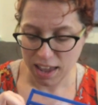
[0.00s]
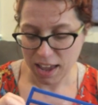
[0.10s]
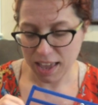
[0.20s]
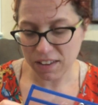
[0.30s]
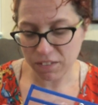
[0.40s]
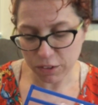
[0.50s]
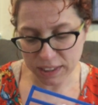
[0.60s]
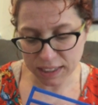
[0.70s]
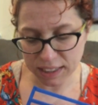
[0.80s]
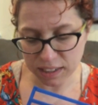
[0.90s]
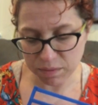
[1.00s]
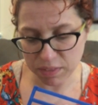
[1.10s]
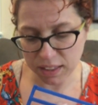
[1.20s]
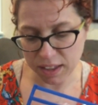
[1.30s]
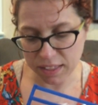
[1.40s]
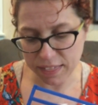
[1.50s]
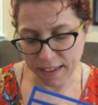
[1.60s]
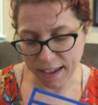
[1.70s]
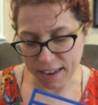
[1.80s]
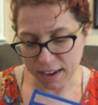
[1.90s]
And if you see something like
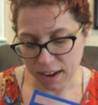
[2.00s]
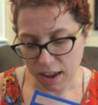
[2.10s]
that,